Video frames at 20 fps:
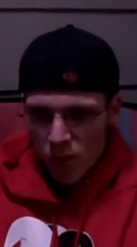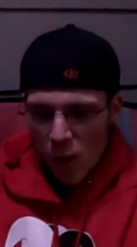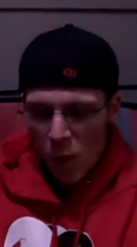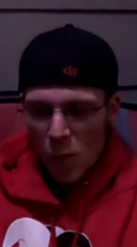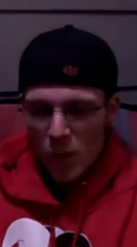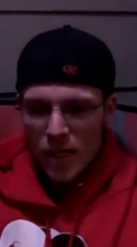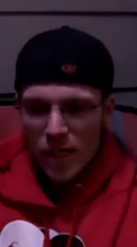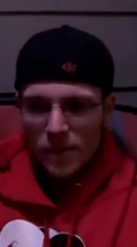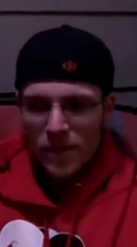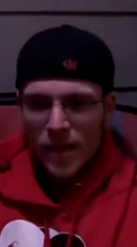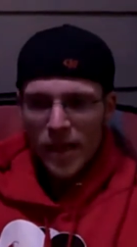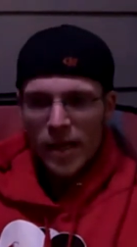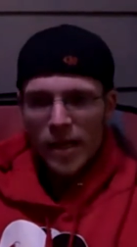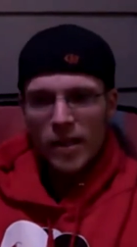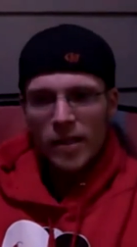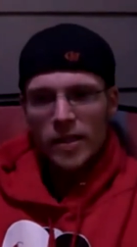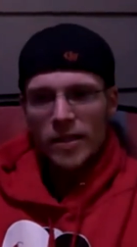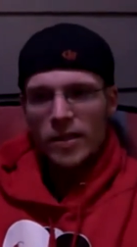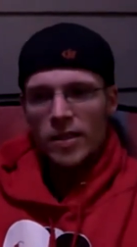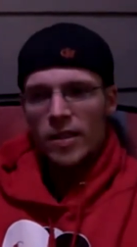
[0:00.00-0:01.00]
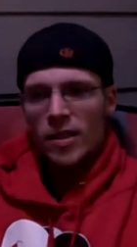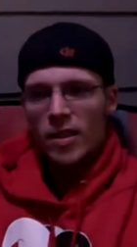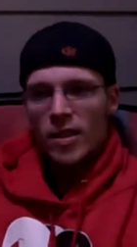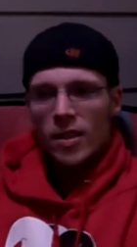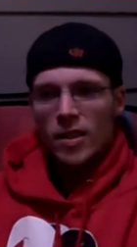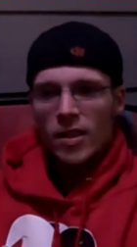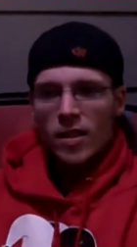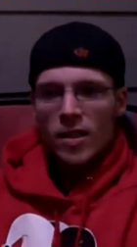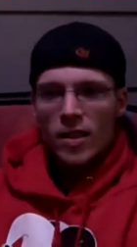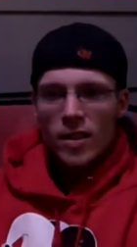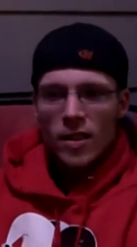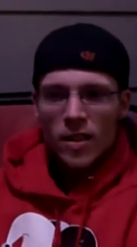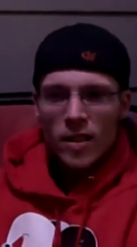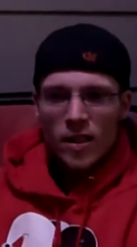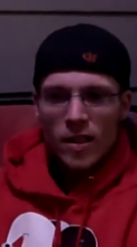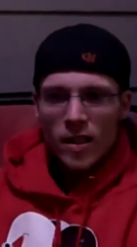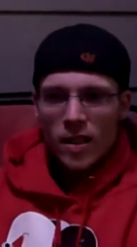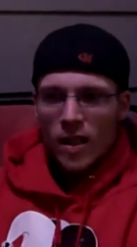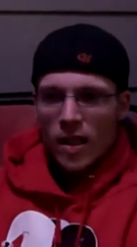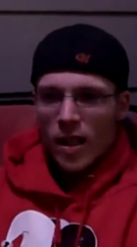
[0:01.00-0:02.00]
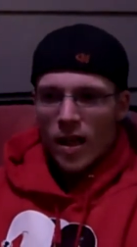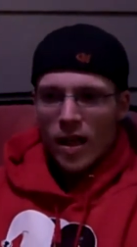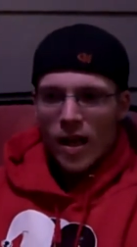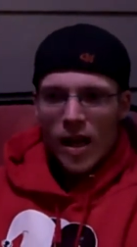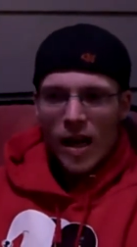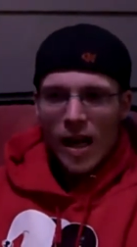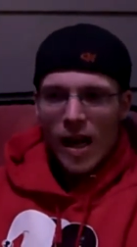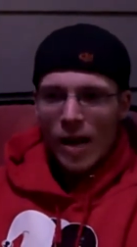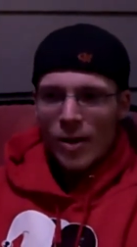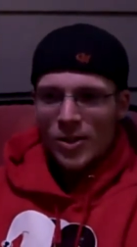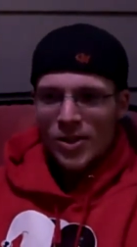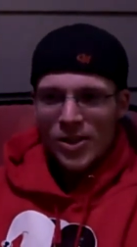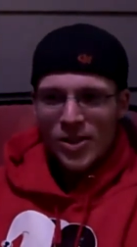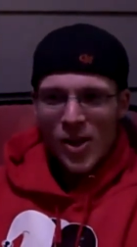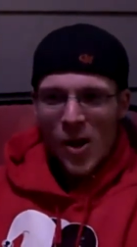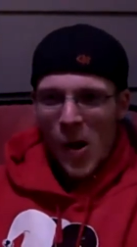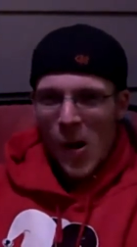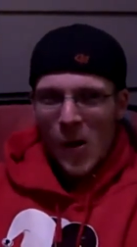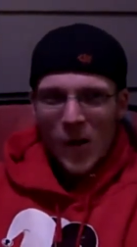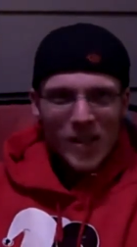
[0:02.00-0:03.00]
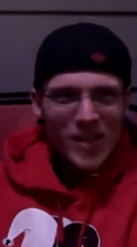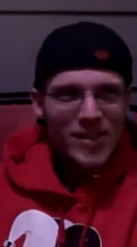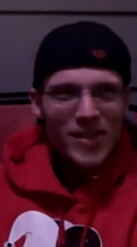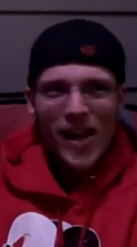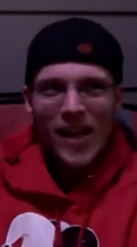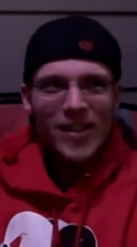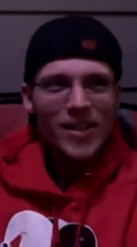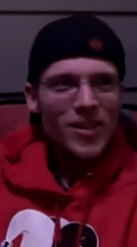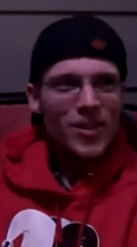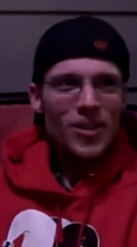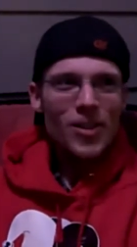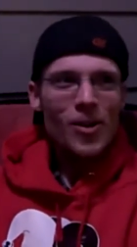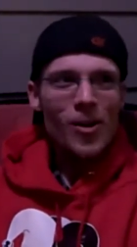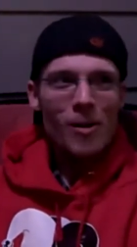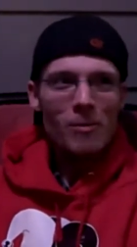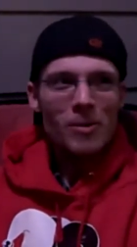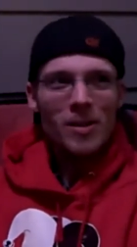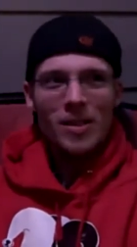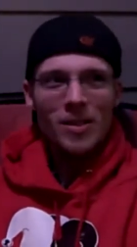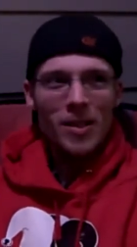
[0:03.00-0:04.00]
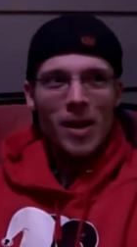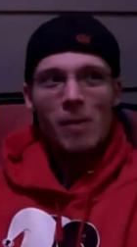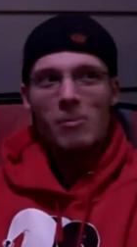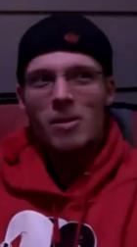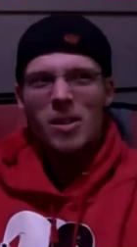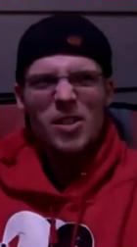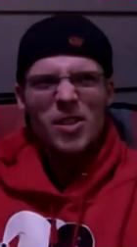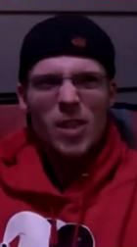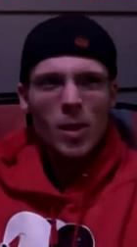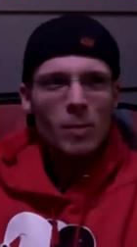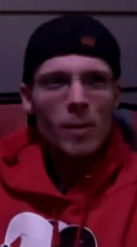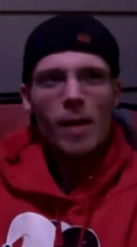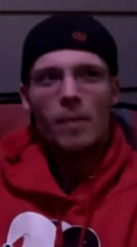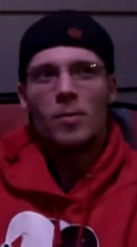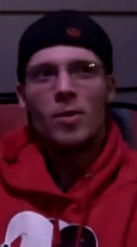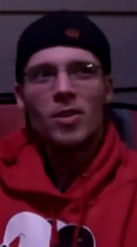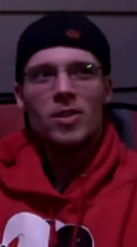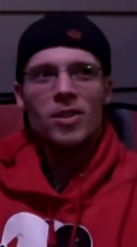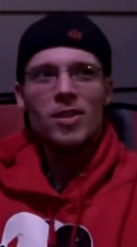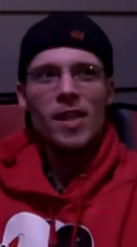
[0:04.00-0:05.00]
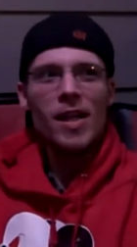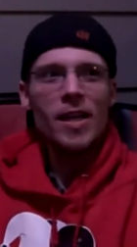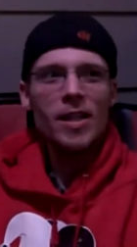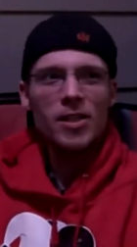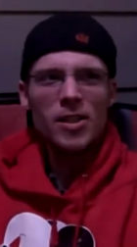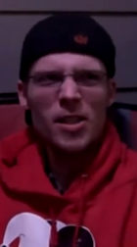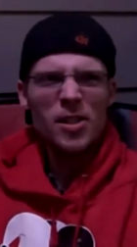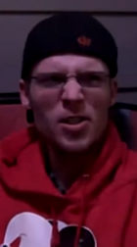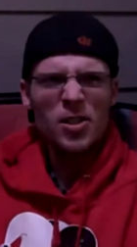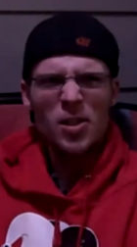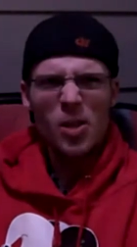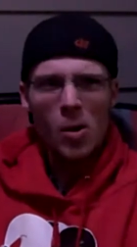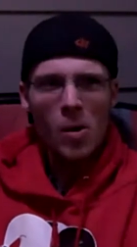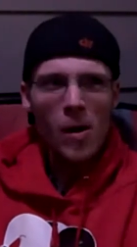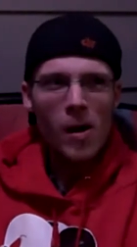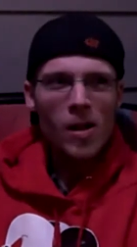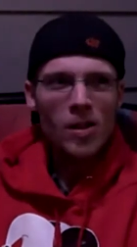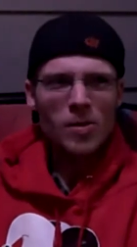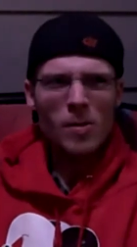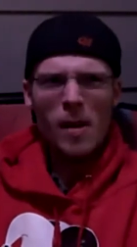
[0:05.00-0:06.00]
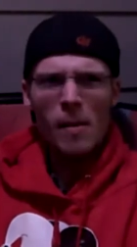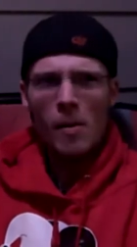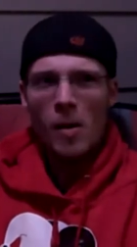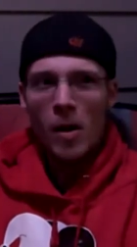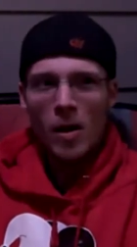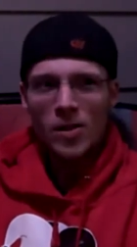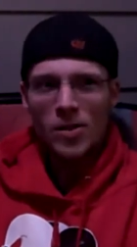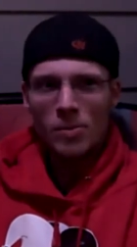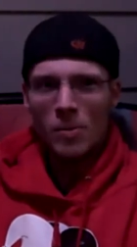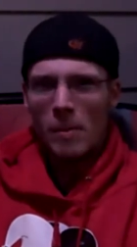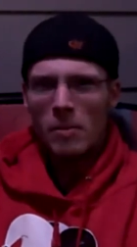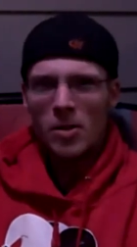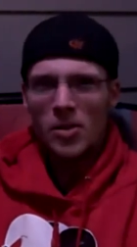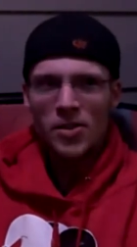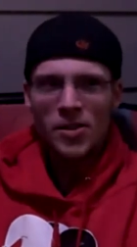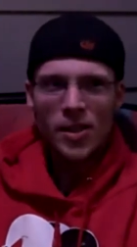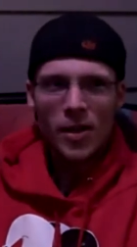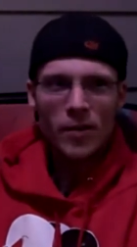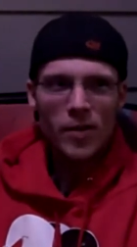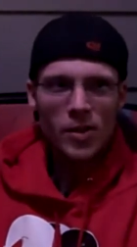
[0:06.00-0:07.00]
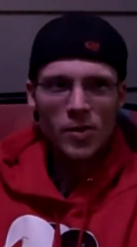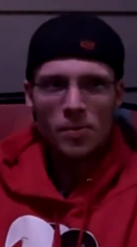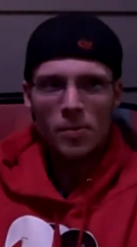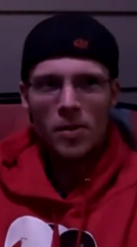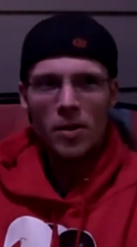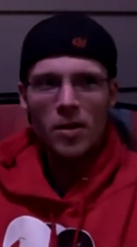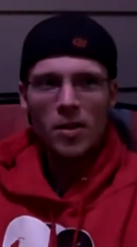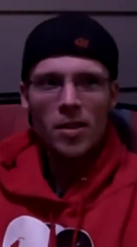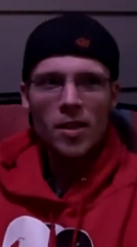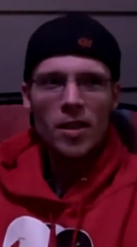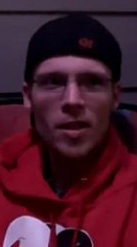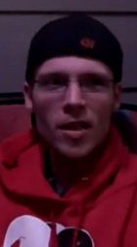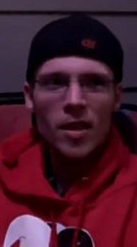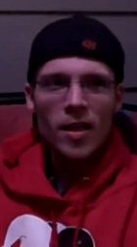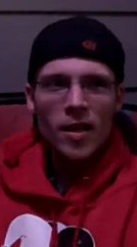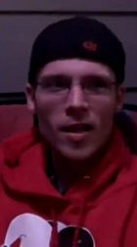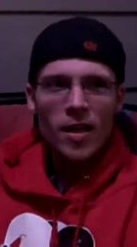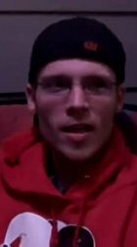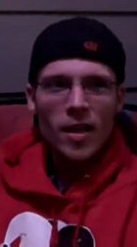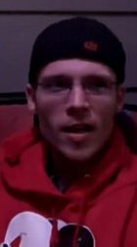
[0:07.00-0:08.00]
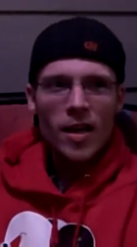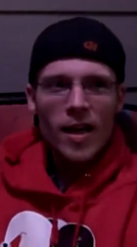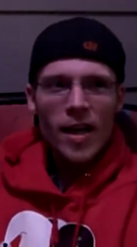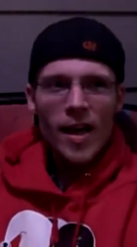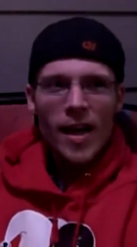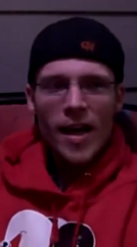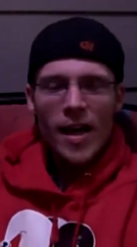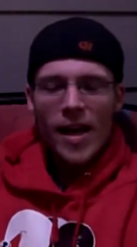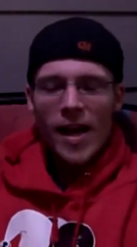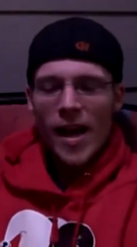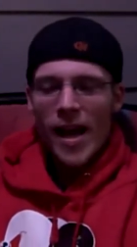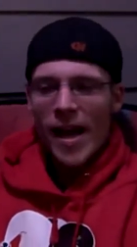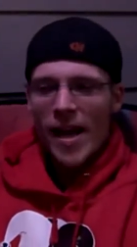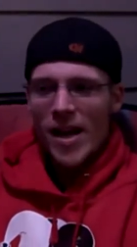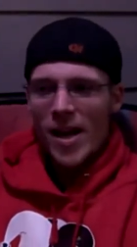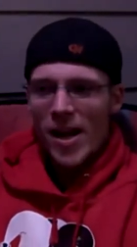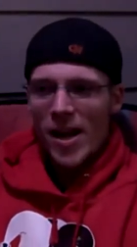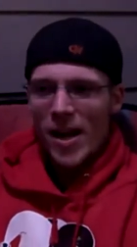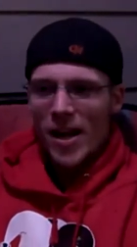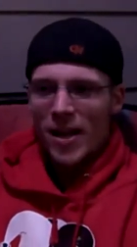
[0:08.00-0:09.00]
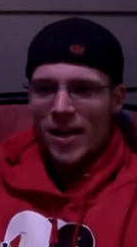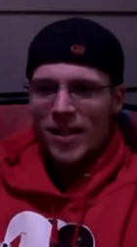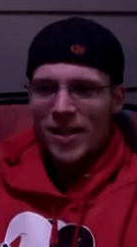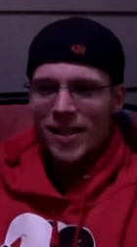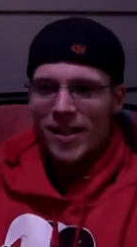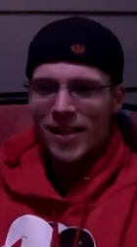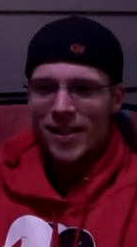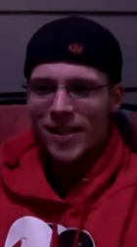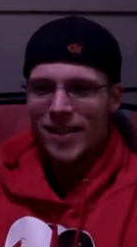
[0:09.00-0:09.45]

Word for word: So I went up there and I was just all excited. You know, I'm gonna I'm gonna sell my book today because it's so awesome. I'm awesome. I'm gonna sell this book. And uh,